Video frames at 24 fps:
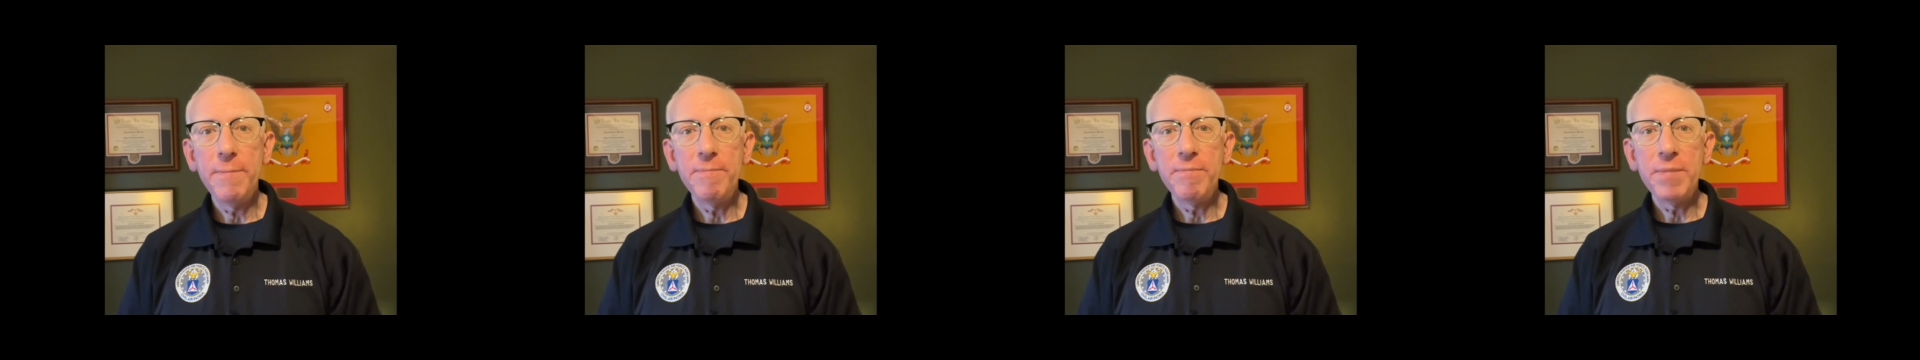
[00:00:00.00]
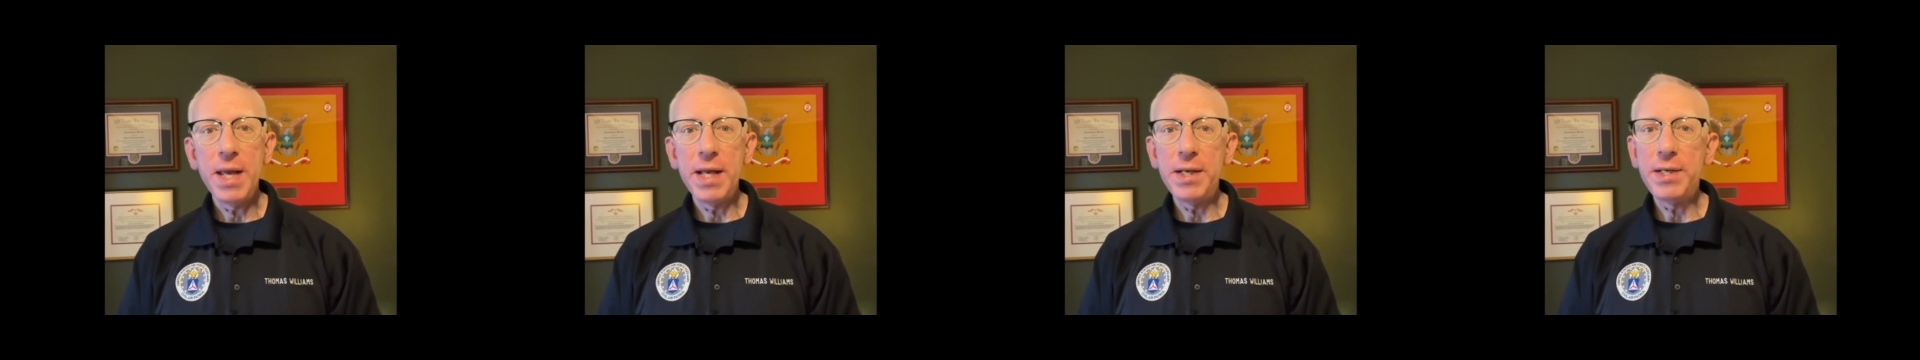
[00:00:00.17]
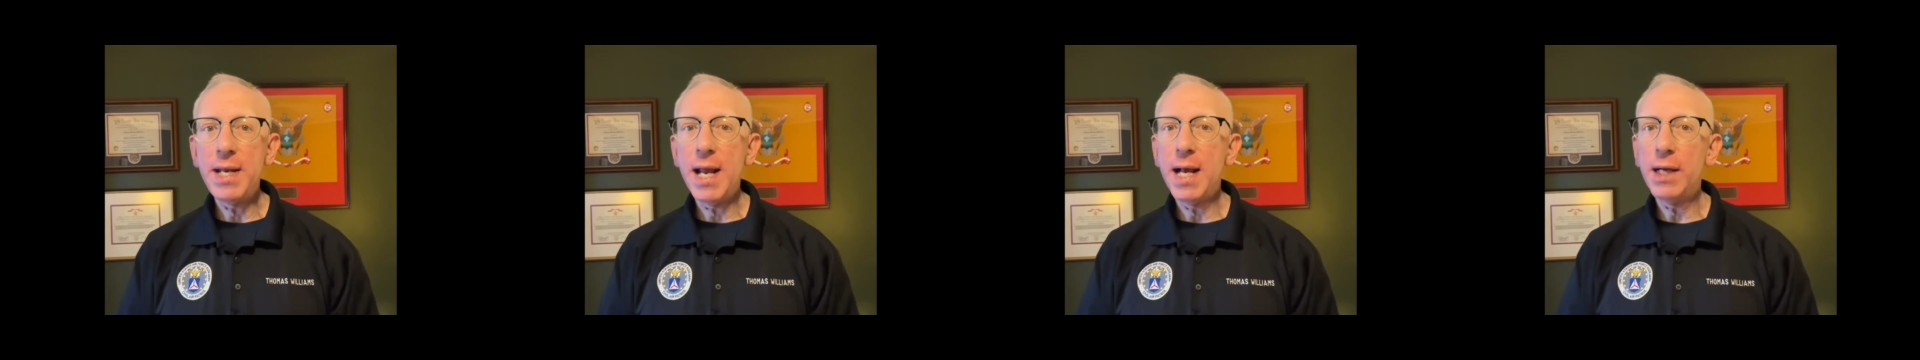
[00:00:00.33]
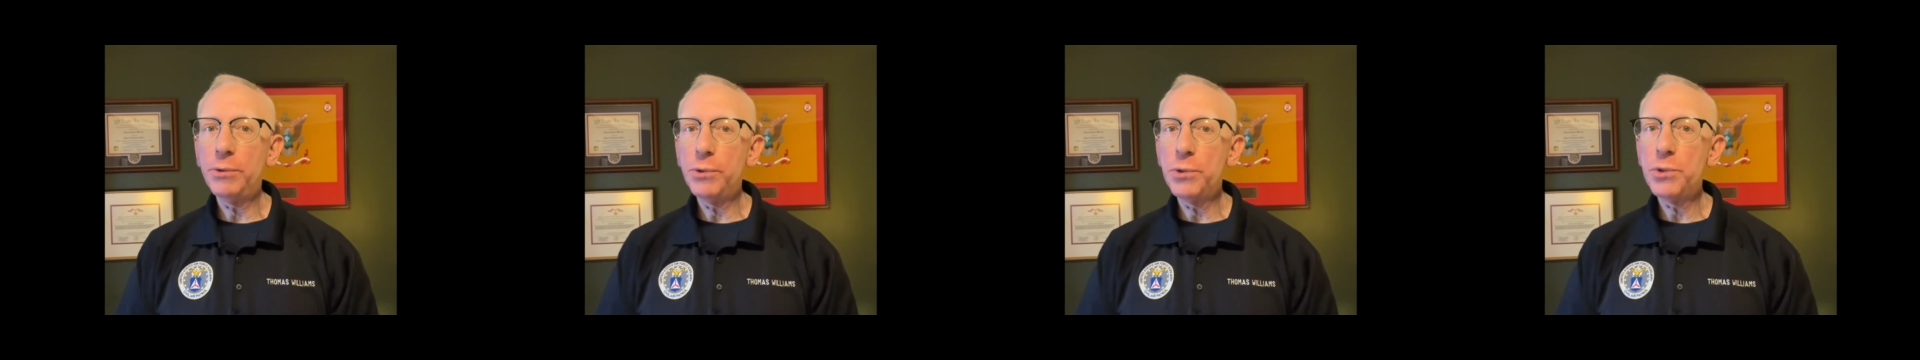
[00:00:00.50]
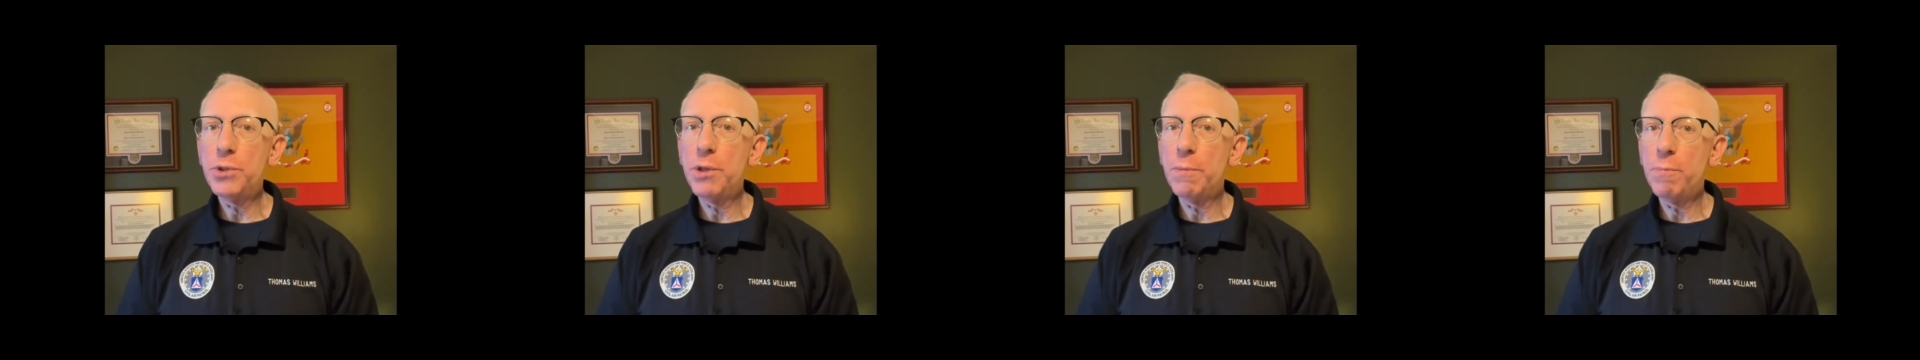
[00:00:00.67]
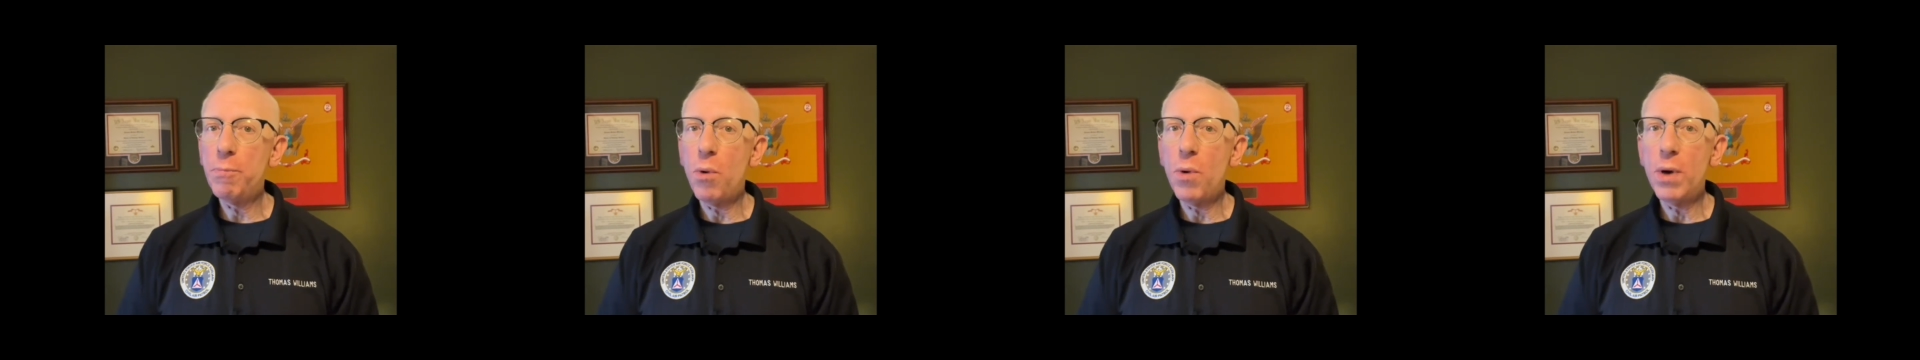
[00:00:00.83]
It tells
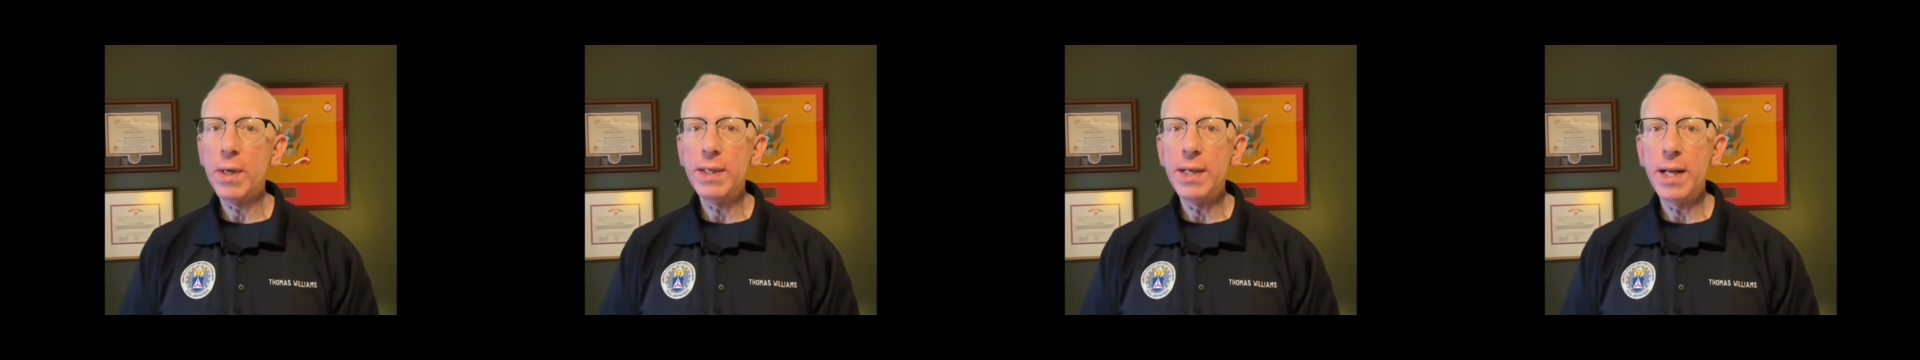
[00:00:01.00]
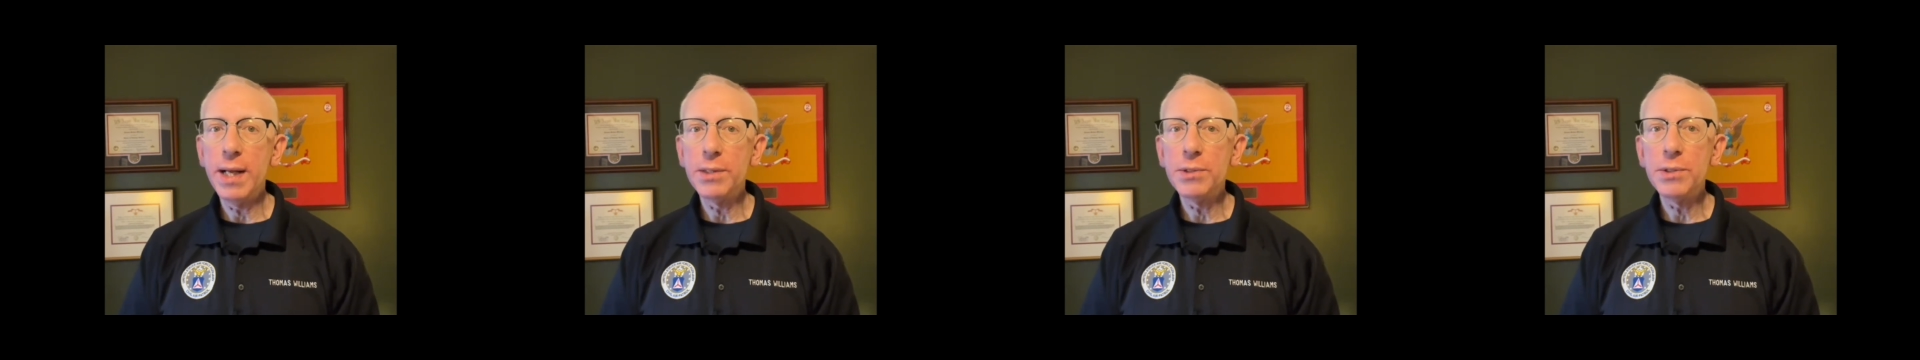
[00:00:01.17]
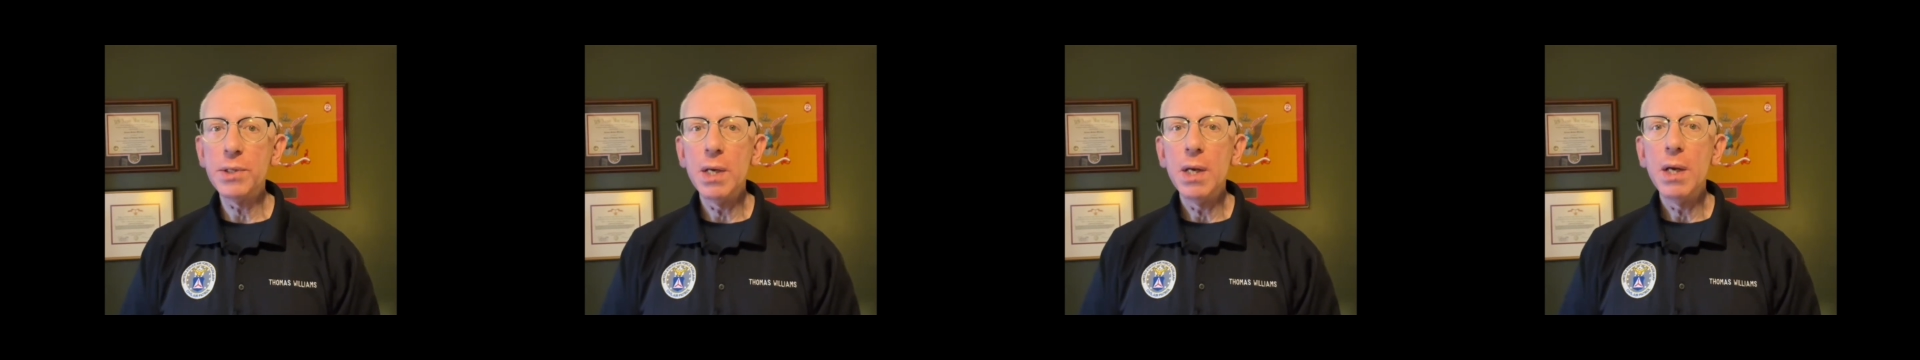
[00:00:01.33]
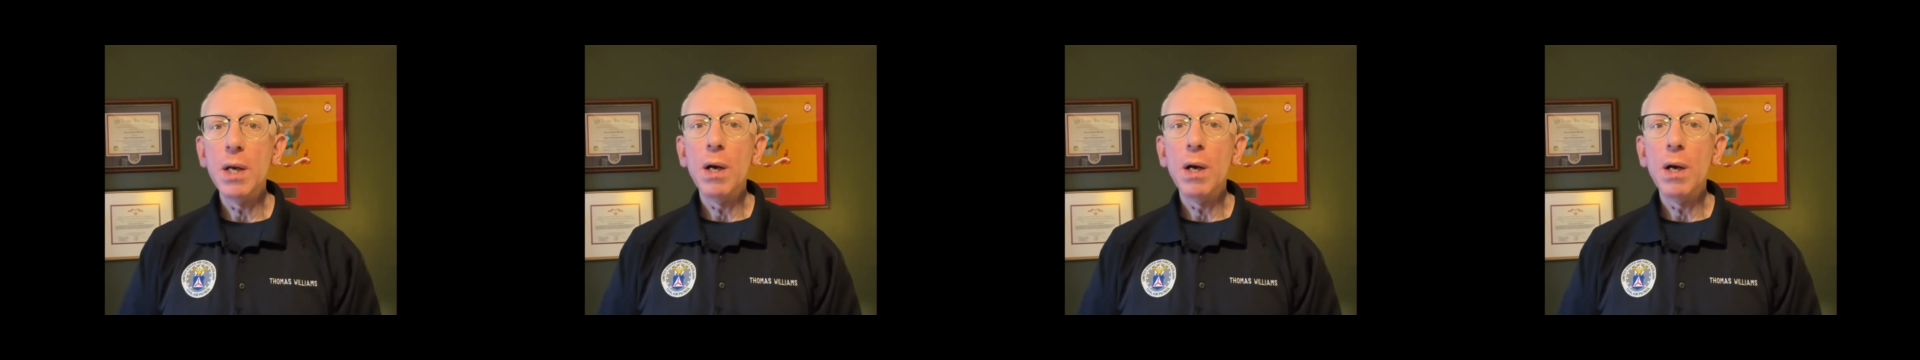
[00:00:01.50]
subordinates